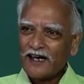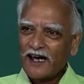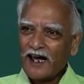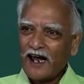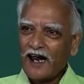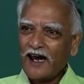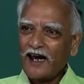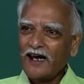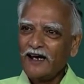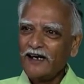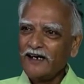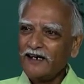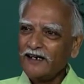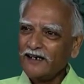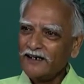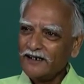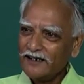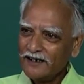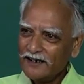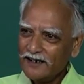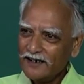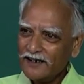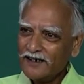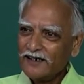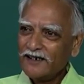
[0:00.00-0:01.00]
and
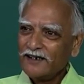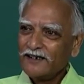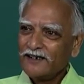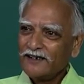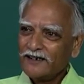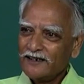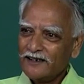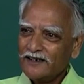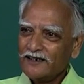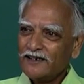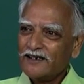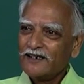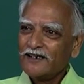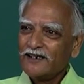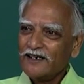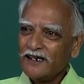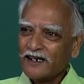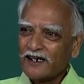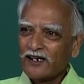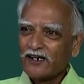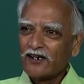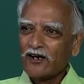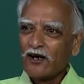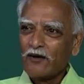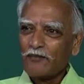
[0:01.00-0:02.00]

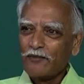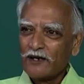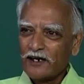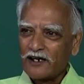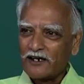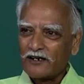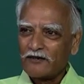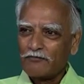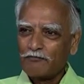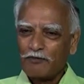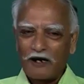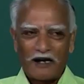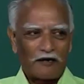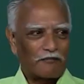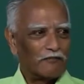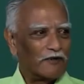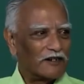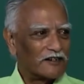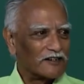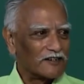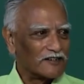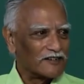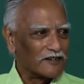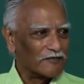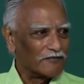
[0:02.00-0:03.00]
economic
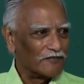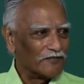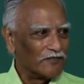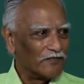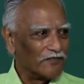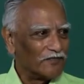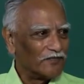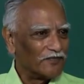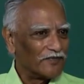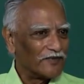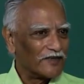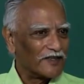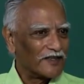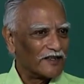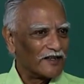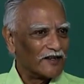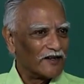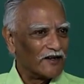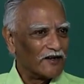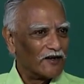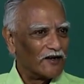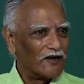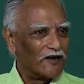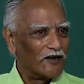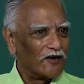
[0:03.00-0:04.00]
pragmatism,
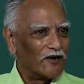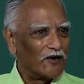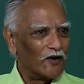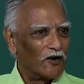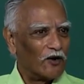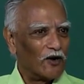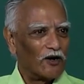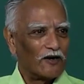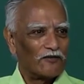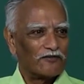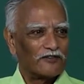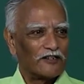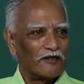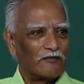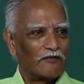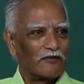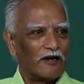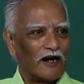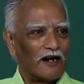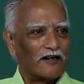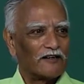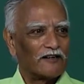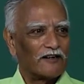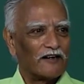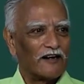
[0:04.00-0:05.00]
all of them
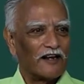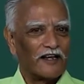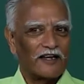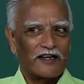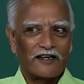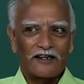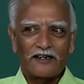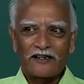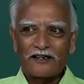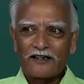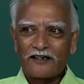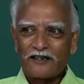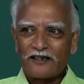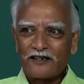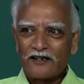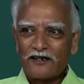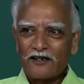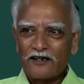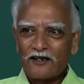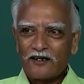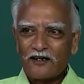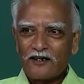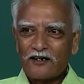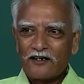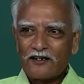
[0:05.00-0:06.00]
underlying
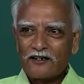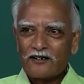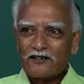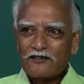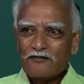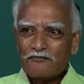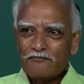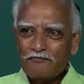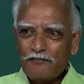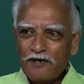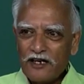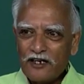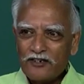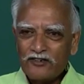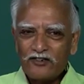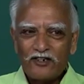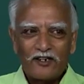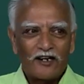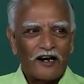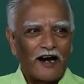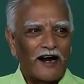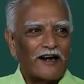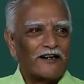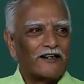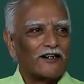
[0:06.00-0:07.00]

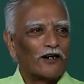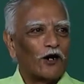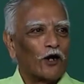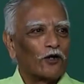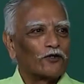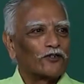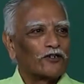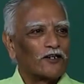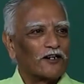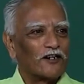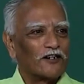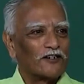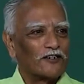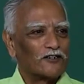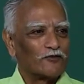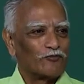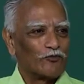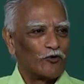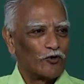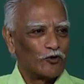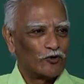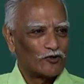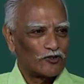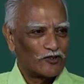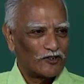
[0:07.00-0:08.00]
major ideological
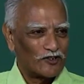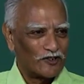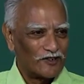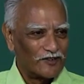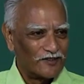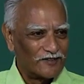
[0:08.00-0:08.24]
disputes.